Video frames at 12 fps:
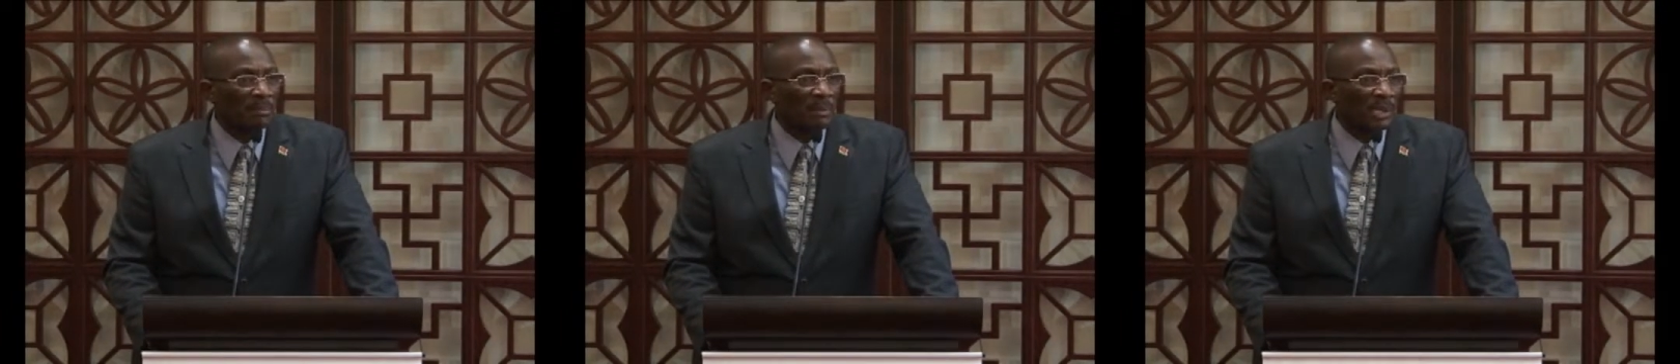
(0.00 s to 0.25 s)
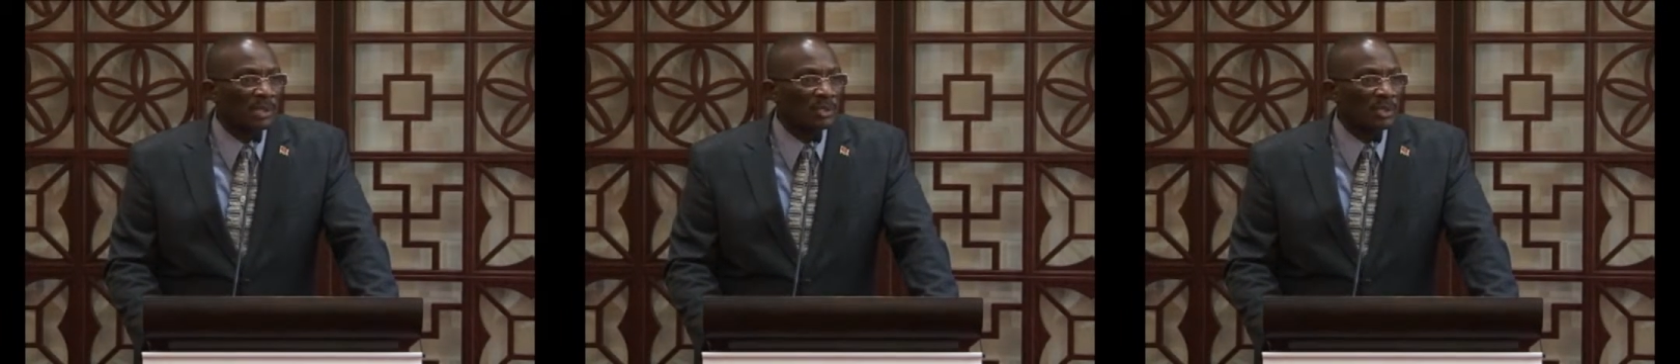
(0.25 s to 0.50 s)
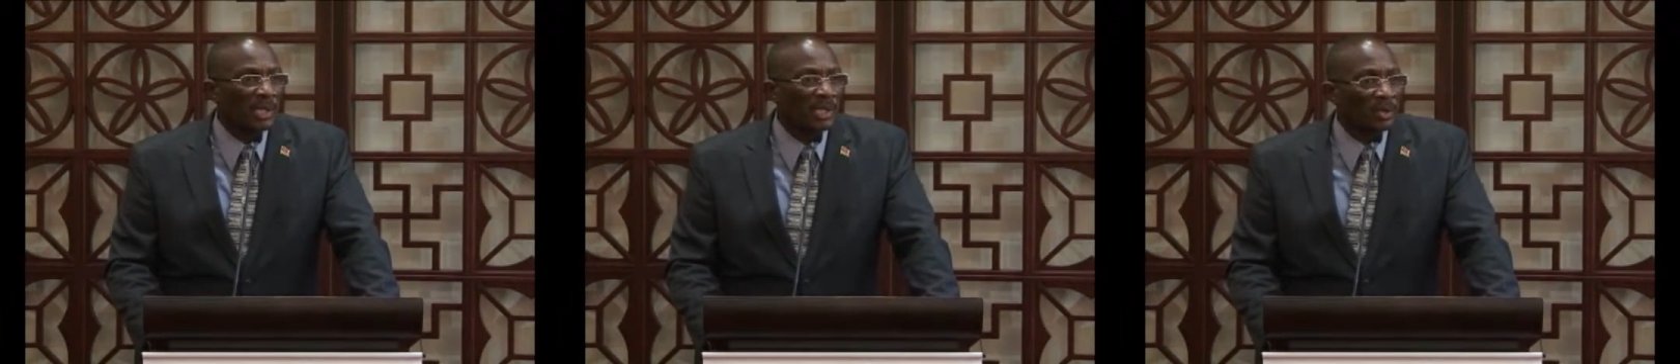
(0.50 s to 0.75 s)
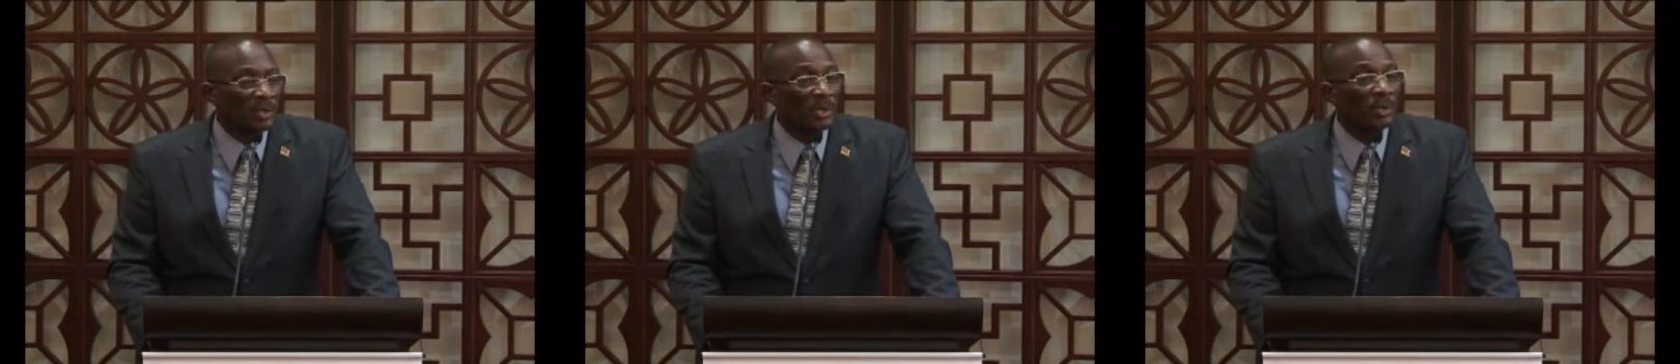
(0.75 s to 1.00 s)
money so
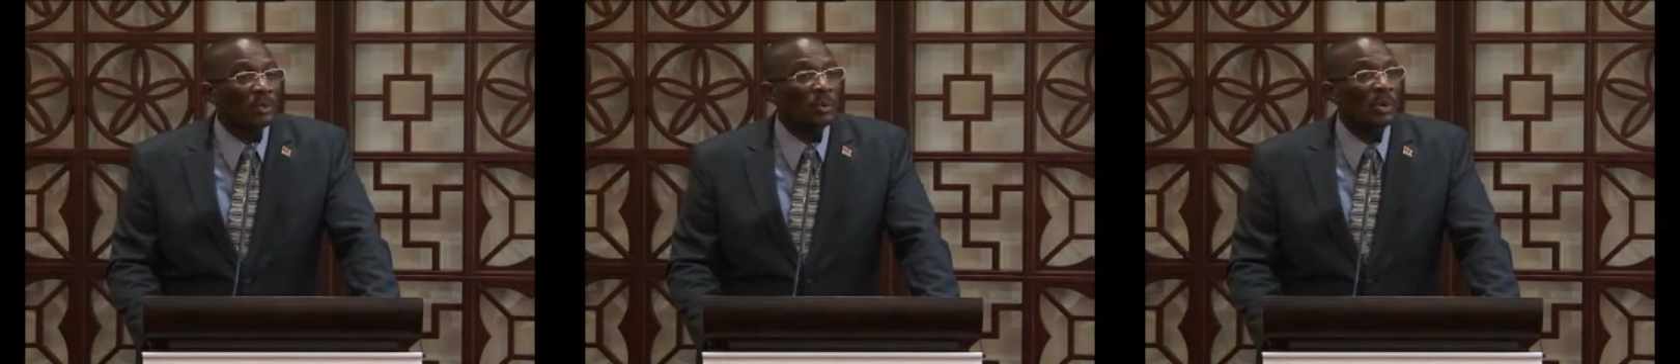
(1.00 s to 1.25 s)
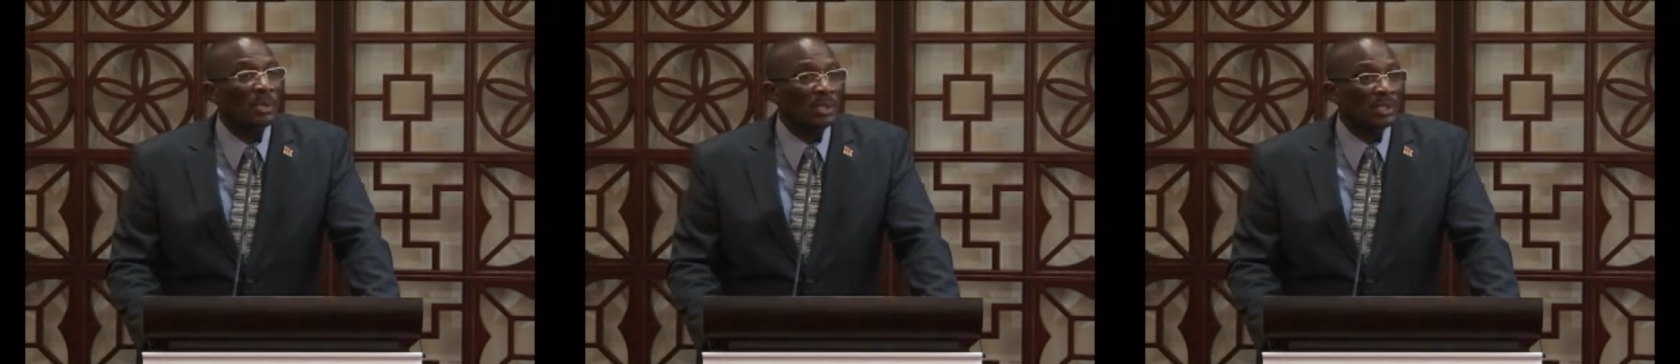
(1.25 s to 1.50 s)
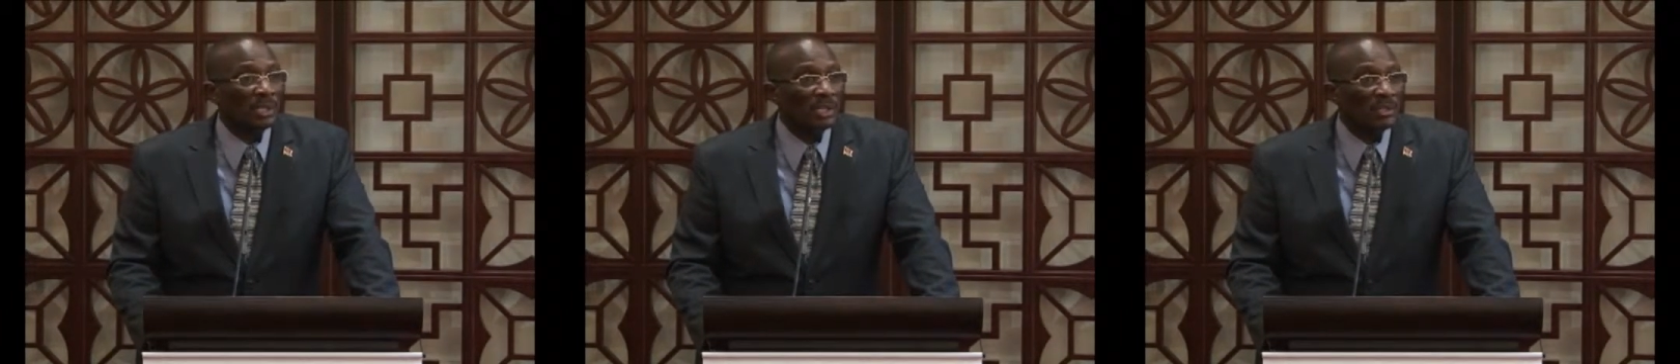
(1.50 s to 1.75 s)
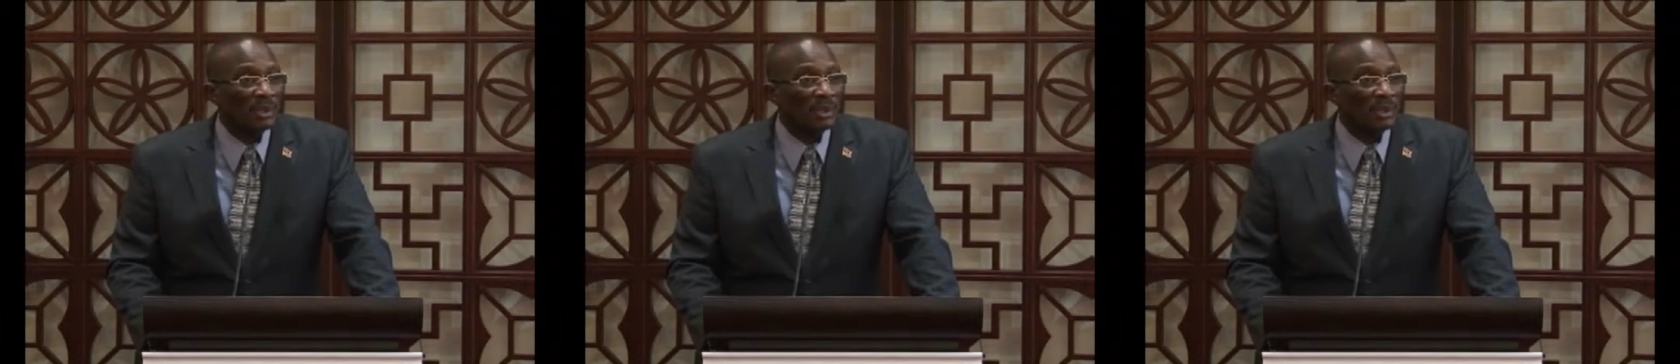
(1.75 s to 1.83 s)
that you can do other things.